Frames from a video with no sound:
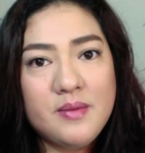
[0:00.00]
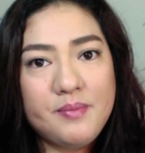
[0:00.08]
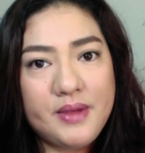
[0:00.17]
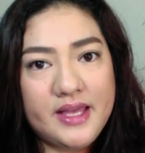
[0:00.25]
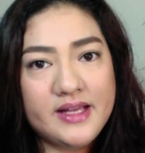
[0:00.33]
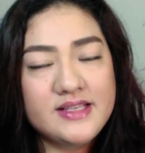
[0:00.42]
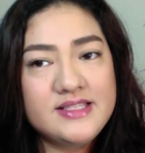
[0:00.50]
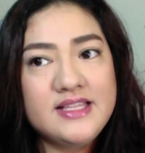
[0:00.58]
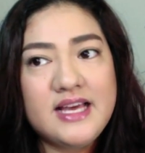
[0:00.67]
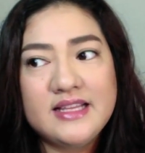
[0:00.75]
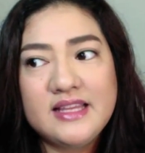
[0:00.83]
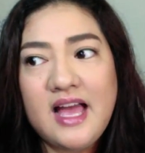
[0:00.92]
pinks
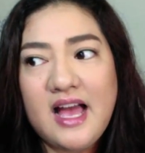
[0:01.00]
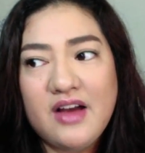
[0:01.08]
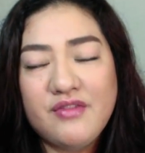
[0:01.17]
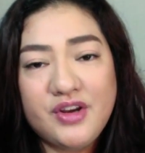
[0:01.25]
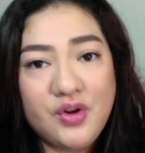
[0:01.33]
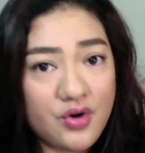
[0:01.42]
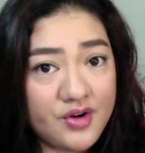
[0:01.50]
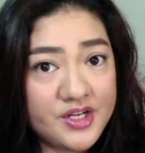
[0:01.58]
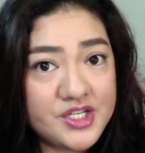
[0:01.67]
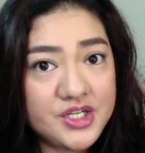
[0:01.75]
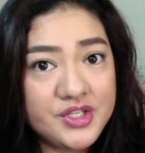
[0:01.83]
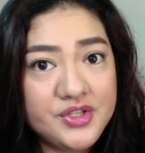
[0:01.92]
that have an
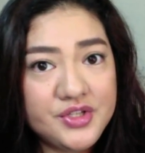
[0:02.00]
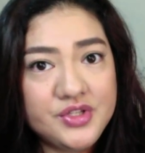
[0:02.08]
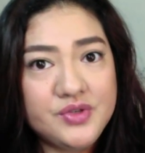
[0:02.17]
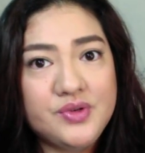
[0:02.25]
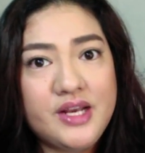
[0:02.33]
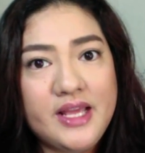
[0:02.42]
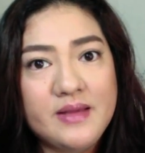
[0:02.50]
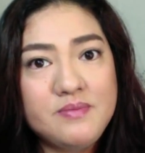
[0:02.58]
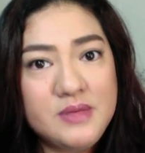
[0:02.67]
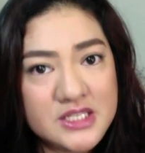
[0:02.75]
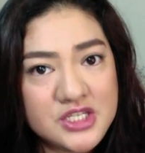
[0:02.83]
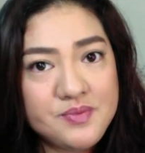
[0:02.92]
orange undertone, like
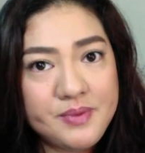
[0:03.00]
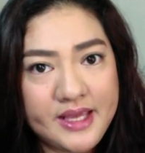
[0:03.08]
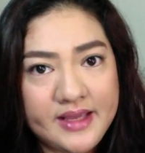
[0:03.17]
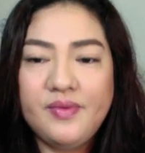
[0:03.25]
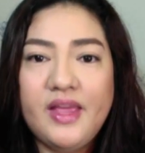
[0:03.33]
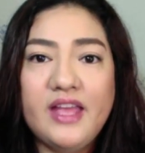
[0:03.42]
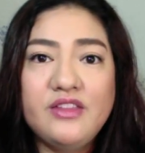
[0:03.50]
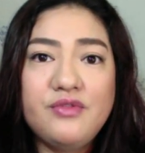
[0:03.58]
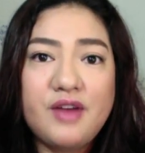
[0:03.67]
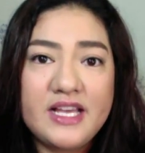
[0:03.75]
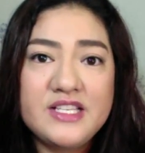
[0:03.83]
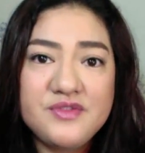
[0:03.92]
peach pink, and
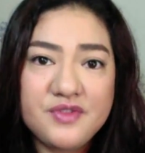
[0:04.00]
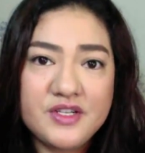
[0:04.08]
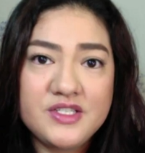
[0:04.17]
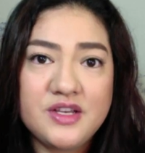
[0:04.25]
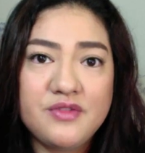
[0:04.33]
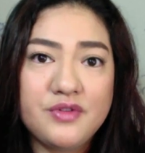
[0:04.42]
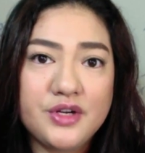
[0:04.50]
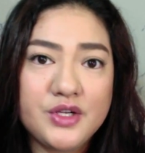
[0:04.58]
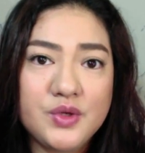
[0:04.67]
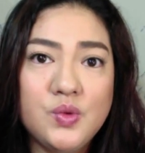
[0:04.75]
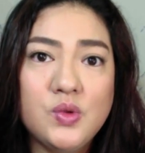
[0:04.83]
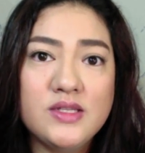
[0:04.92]
vice versa for
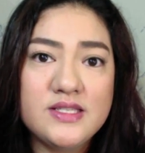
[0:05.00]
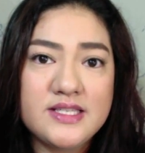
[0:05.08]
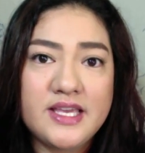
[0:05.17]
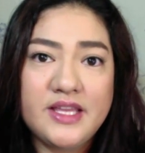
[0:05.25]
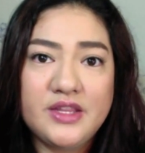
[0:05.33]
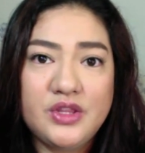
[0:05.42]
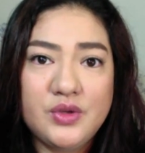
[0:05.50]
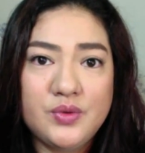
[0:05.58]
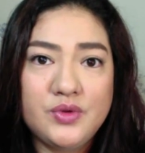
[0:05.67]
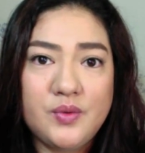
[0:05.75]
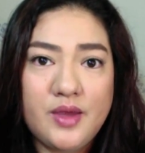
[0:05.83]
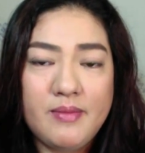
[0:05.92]
cool skin
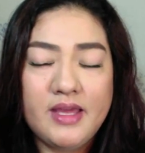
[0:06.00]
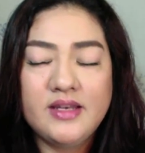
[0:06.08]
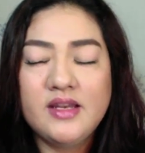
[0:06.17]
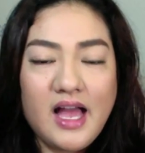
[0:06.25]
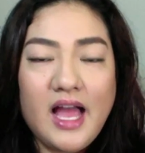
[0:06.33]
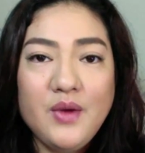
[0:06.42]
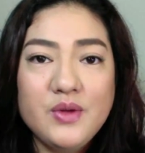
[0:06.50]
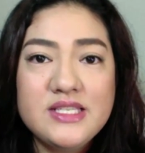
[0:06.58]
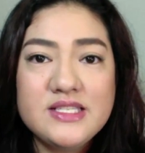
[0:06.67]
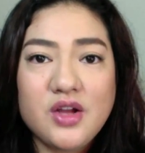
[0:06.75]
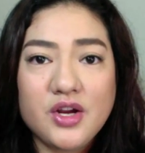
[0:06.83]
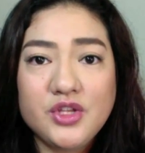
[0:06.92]
toned women. I will
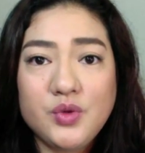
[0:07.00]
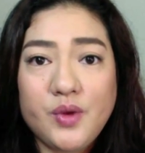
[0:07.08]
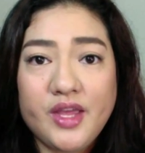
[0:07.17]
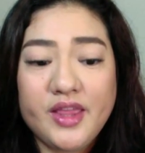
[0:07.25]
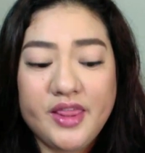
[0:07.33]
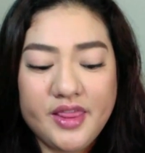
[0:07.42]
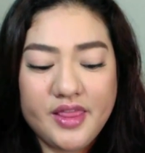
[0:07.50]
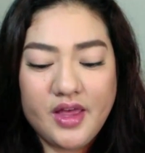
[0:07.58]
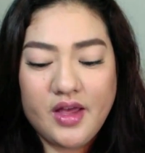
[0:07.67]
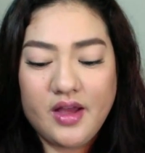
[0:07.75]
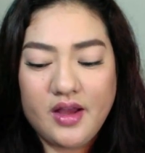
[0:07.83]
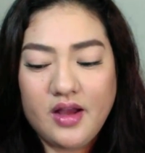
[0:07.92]
start with
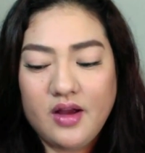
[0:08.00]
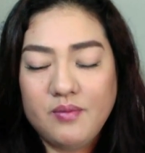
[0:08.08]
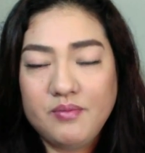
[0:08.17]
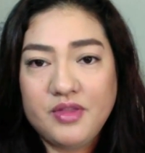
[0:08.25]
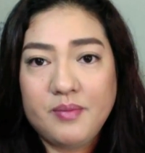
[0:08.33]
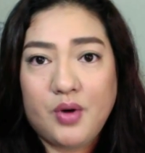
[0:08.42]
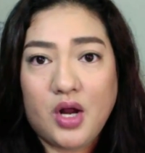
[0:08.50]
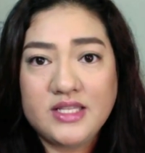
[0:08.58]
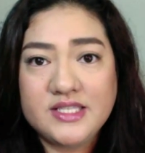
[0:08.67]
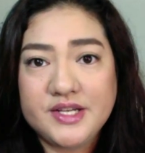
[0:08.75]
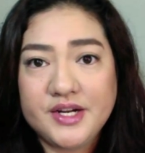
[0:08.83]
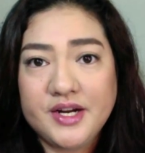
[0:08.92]
the
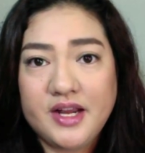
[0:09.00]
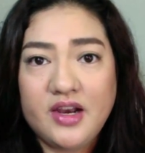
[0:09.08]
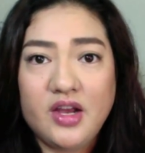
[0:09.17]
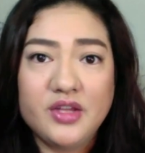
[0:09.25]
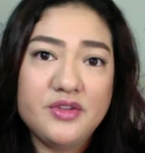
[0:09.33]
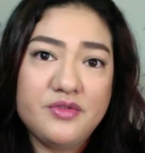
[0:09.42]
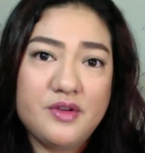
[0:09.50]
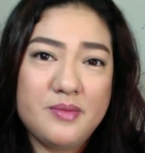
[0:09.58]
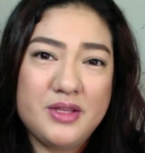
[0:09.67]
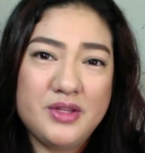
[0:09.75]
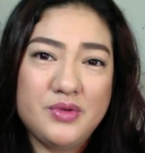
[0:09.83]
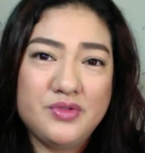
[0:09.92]
bronzer. A lot of
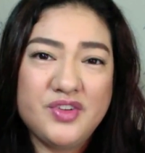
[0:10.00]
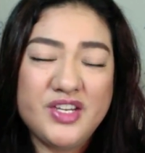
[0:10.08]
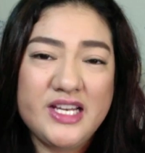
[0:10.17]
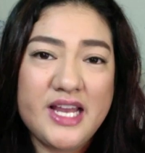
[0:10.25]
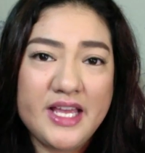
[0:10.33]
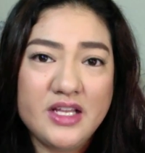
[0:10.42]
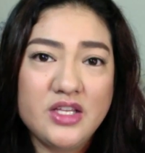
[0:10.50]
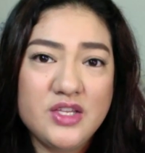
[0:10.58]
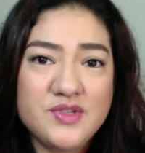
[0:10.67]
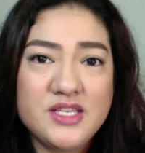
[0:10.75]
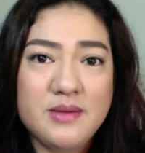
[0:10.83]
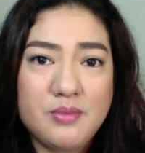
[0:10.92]
women don't really like
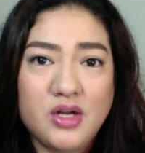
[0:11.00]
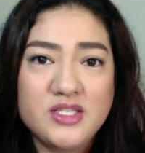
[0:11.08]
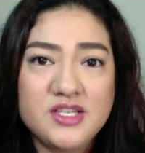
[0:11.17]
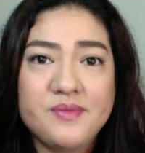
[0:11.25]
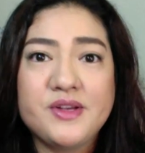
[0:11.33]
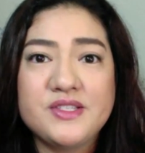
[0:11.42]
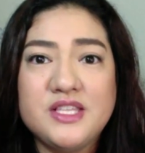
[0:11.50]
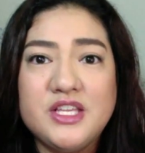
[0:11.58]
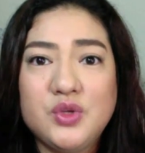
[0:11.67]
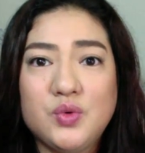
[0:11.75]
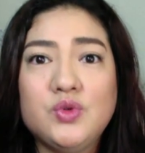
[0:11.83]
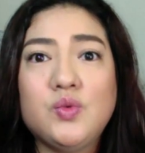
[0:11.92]
using bronzer because they
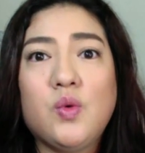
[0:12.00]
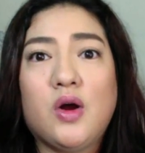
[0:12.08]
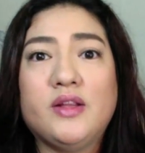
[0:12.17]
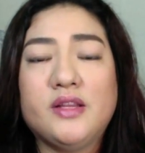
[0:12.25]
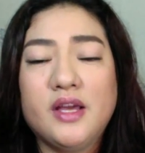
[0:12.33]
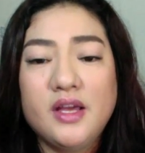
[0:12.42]
don't want